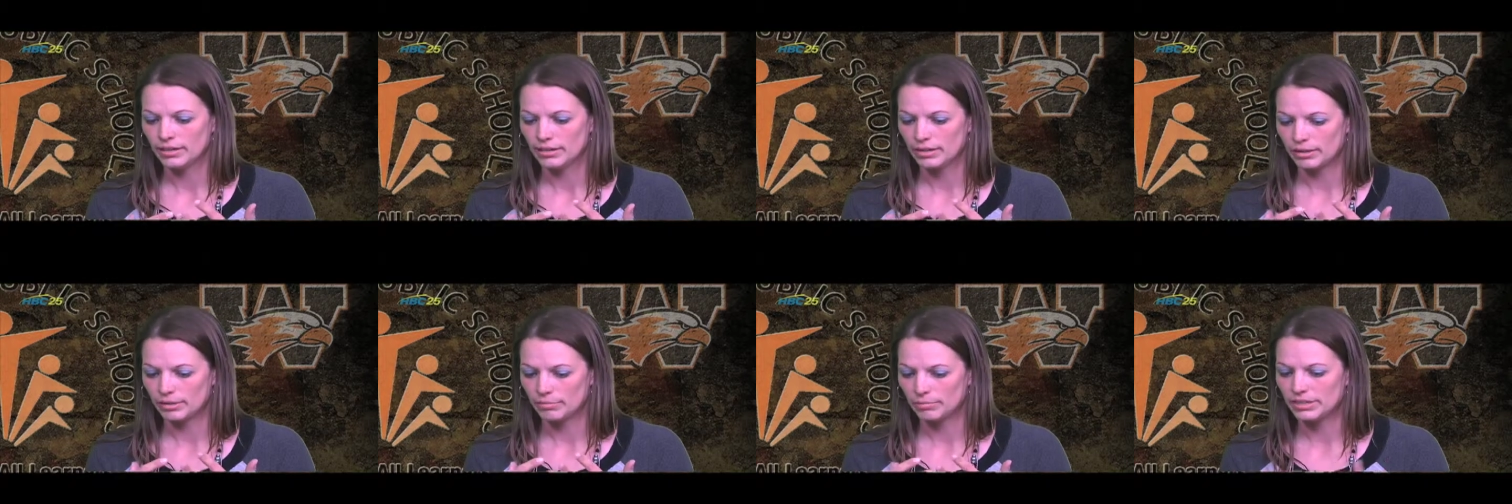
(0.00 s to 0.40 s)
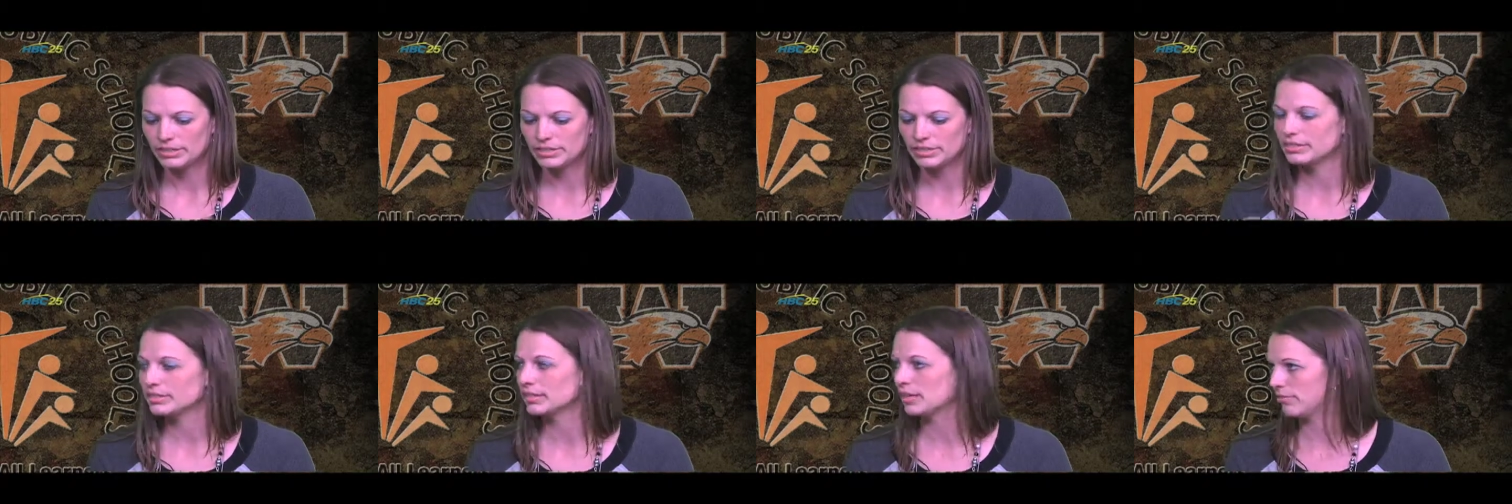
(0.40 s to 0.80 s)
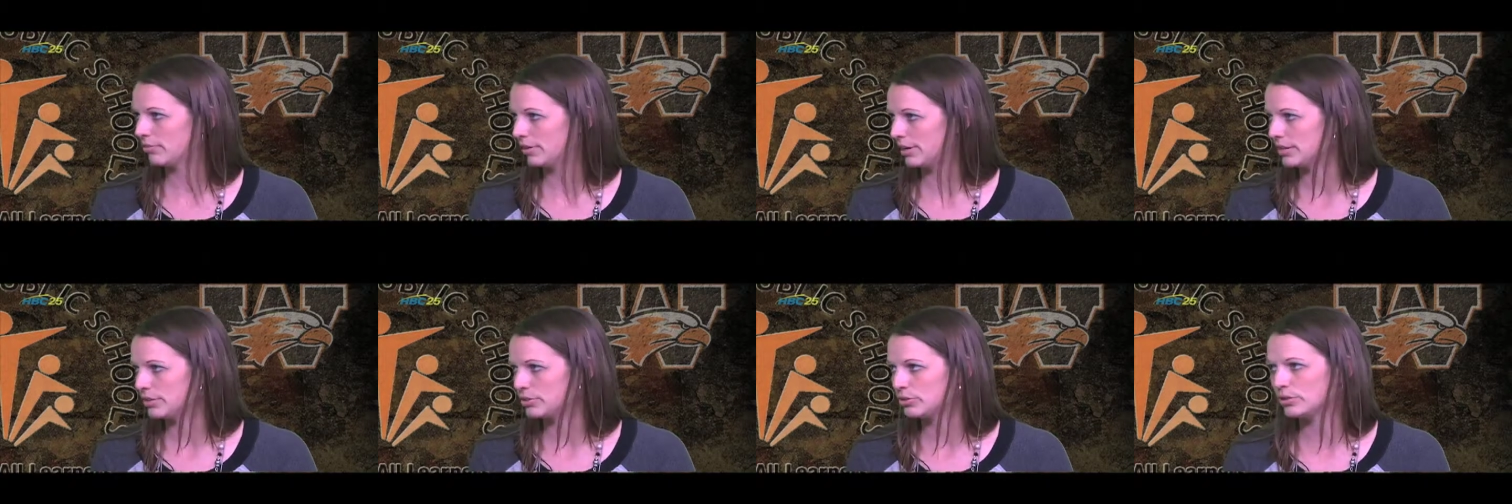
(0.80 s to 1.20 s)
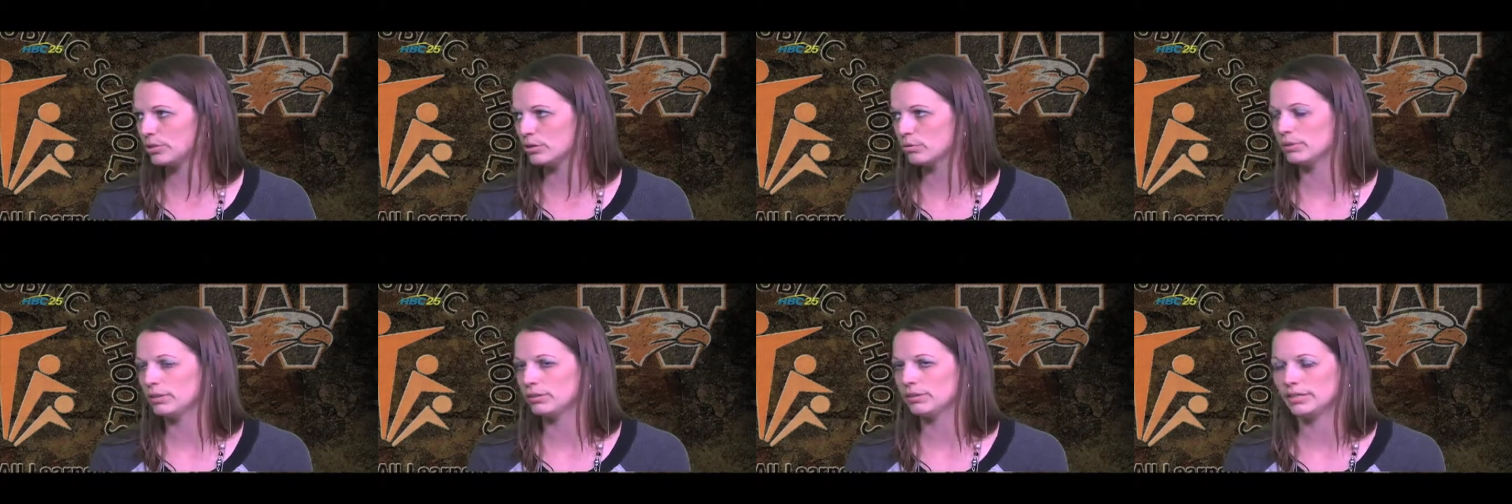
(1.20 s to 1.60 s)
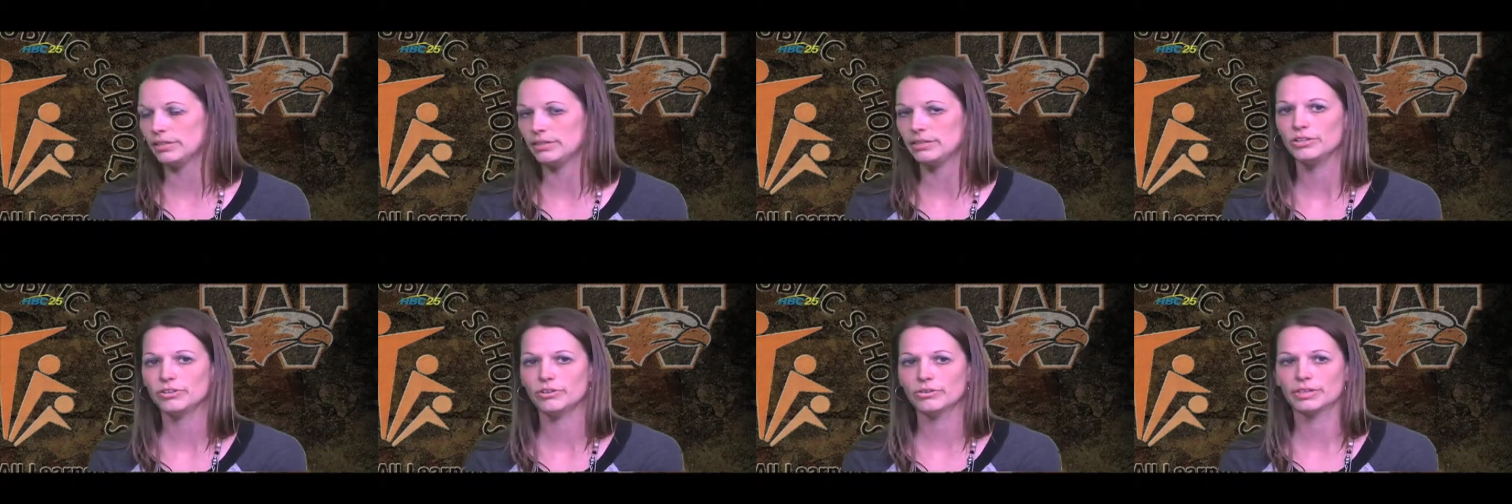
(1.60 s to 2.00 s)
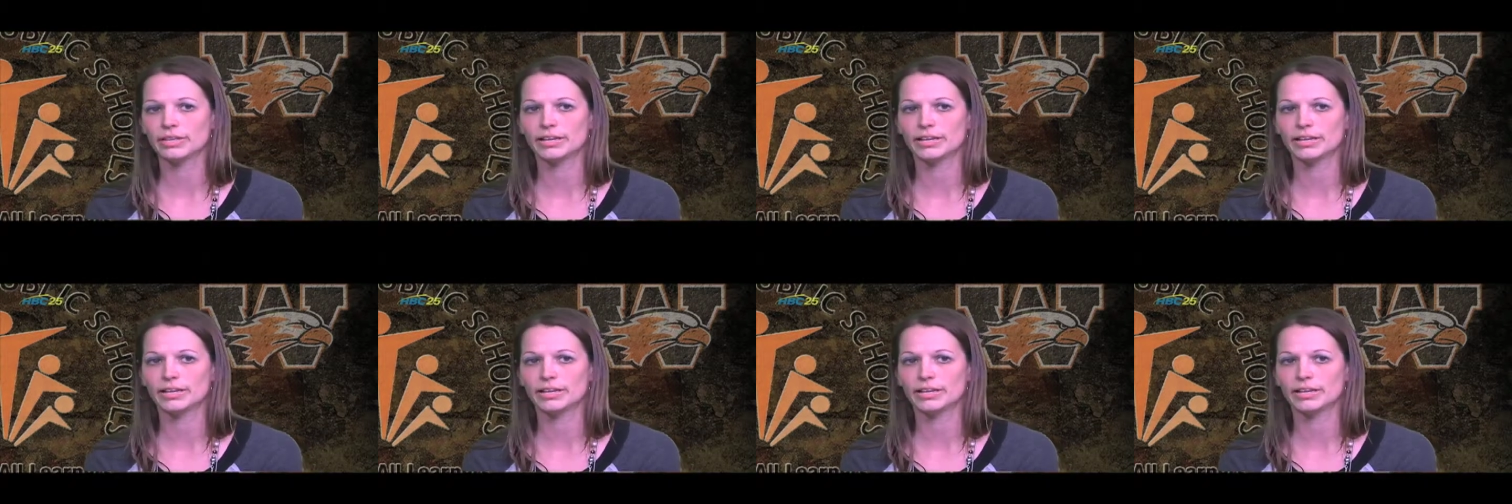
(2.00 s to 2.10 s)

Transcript: um, and discovery. So you're building, you know, the